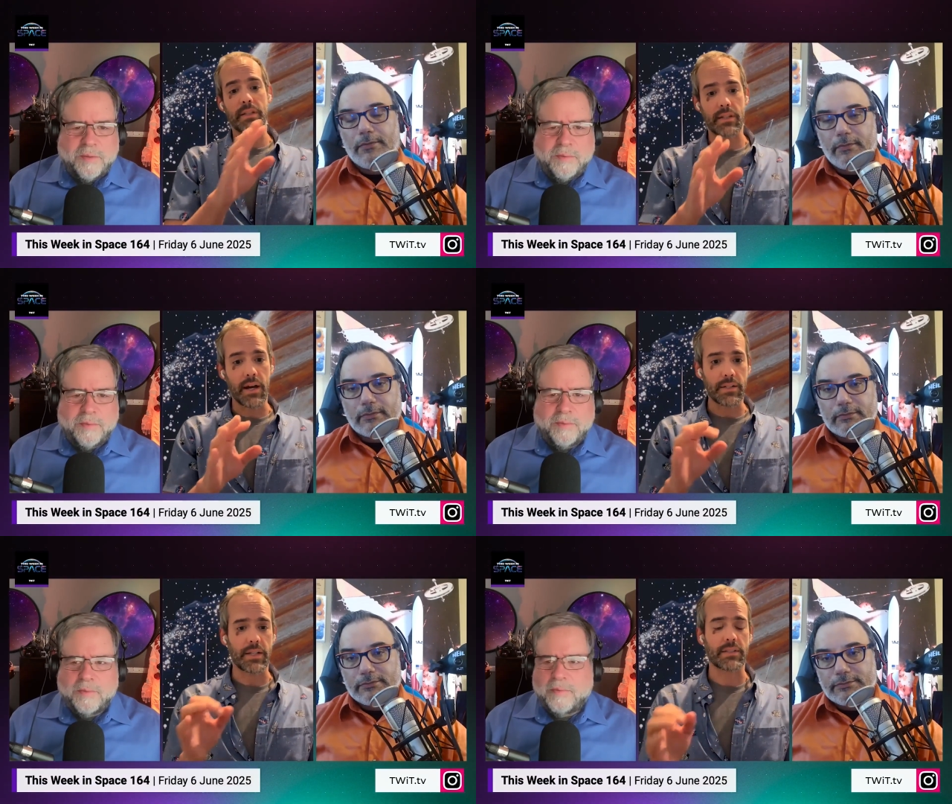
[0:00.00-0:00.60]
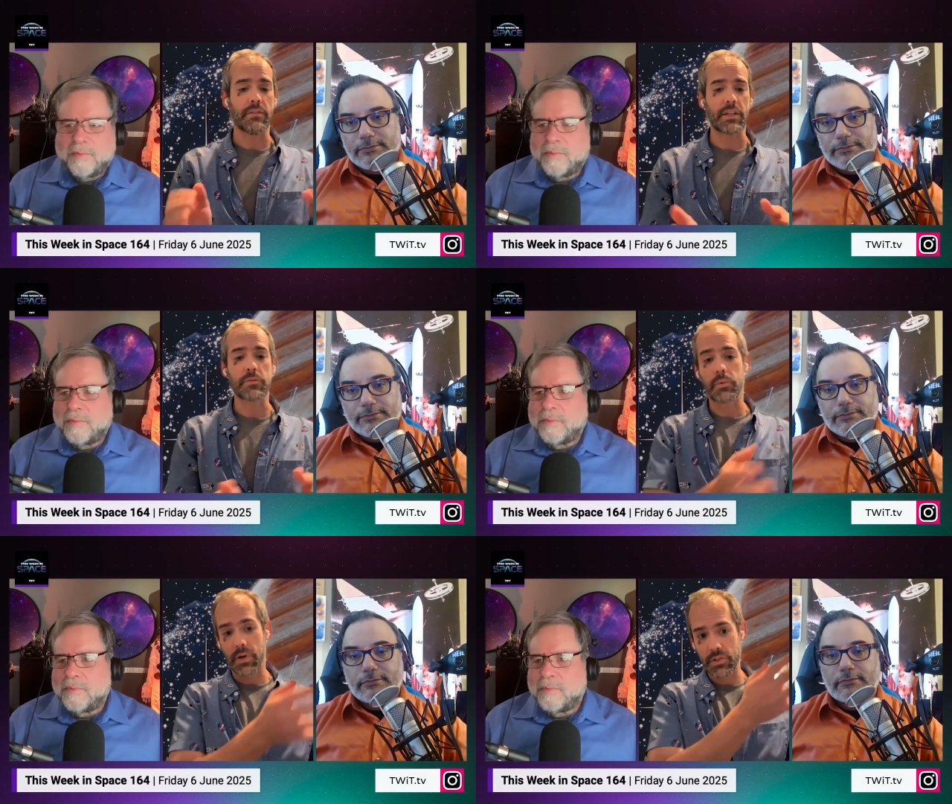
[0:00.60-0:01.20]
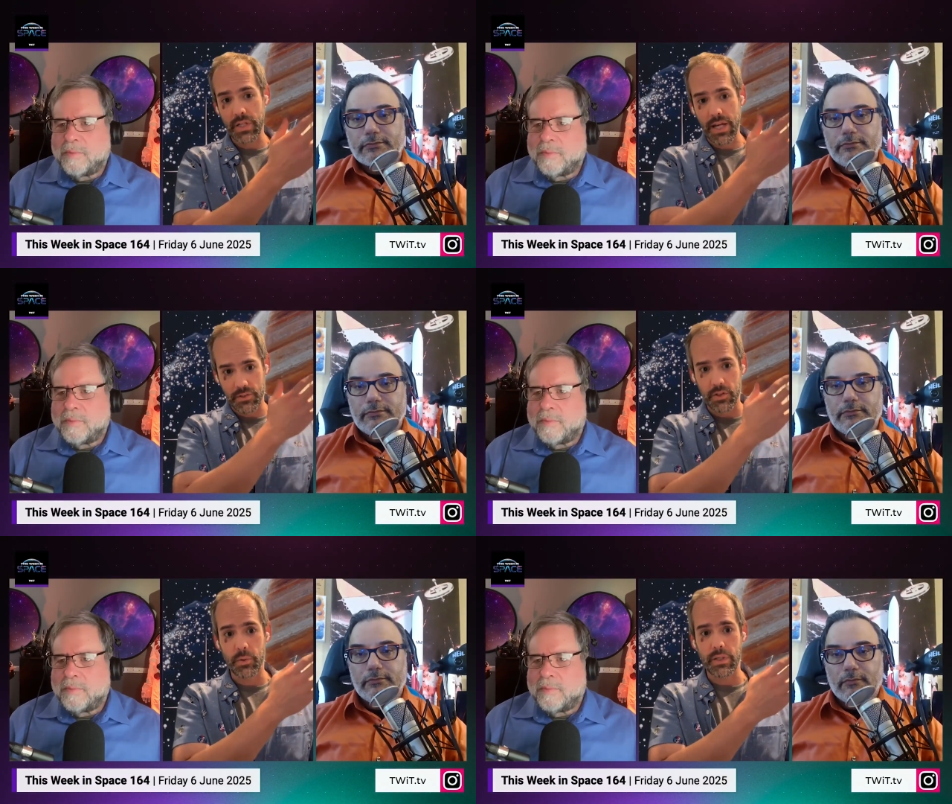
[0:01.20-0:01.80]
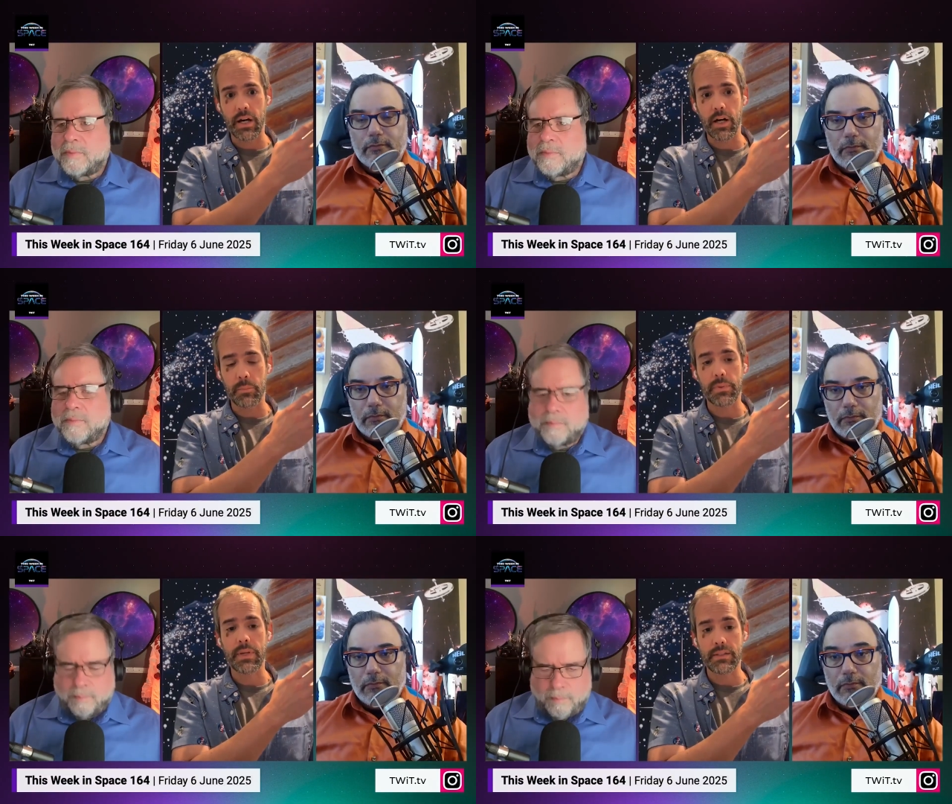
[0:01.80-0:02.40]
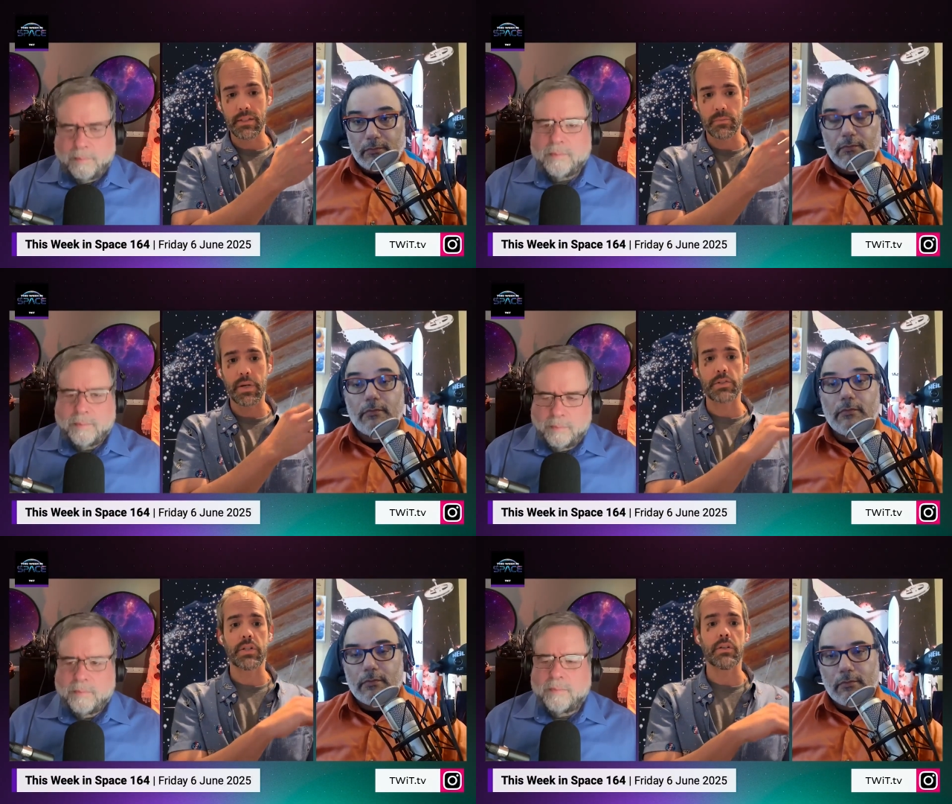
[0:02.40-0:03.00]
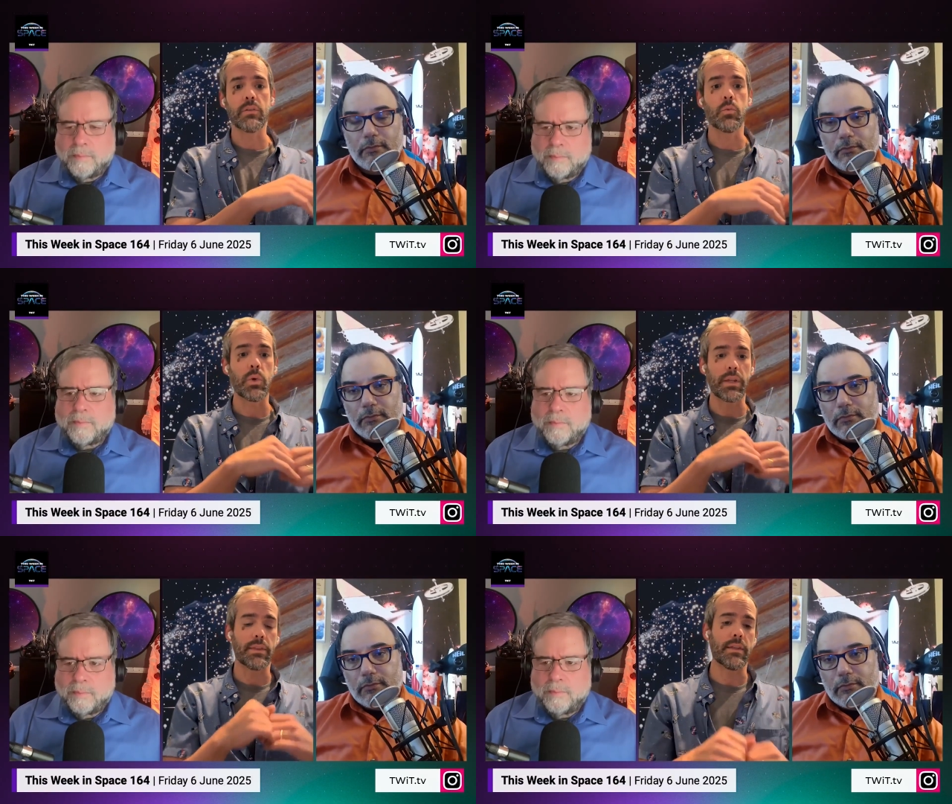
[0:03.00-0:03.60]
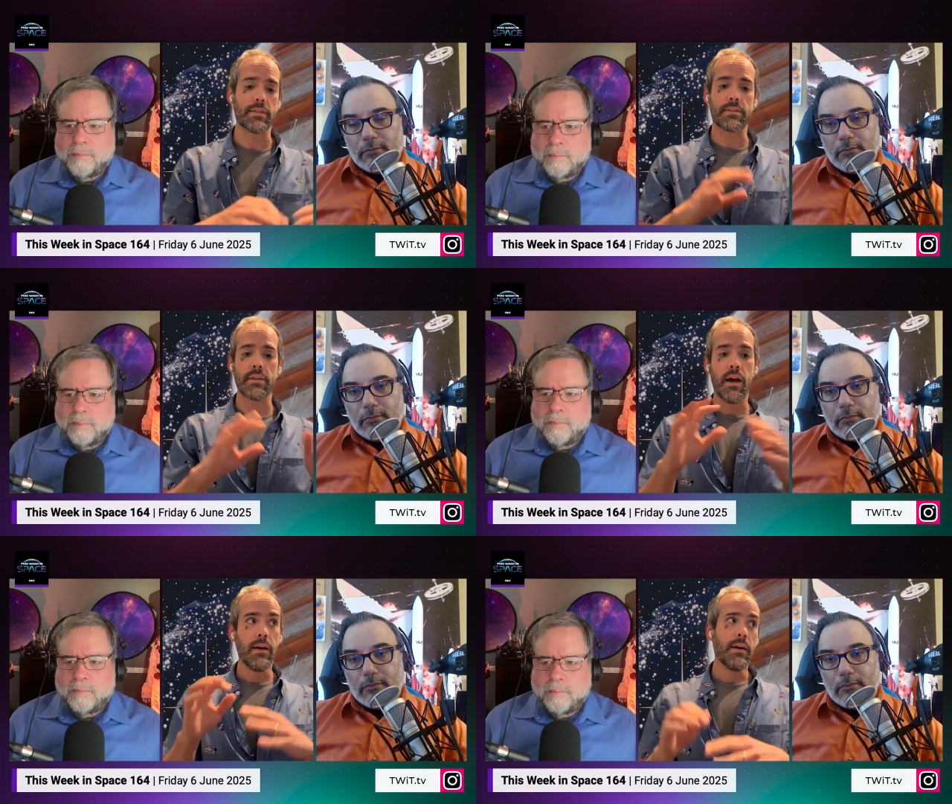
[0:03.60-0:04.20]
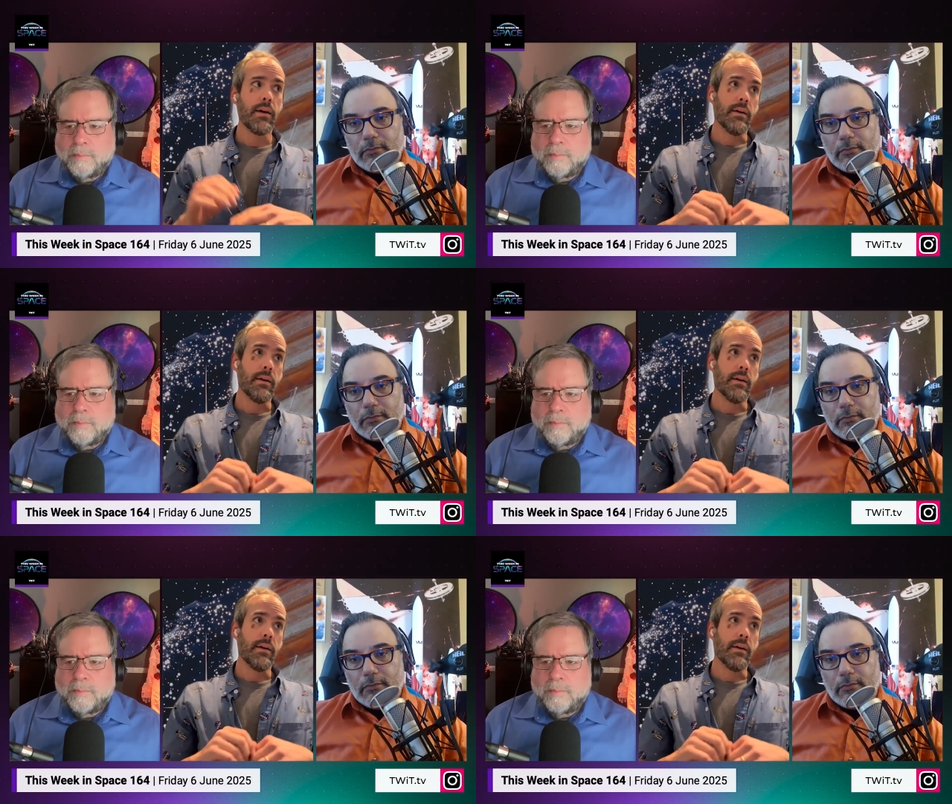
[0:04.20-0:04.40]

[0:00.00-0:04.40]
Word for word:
Speaker 1: happening in the context of exploration actually going up in this budget with this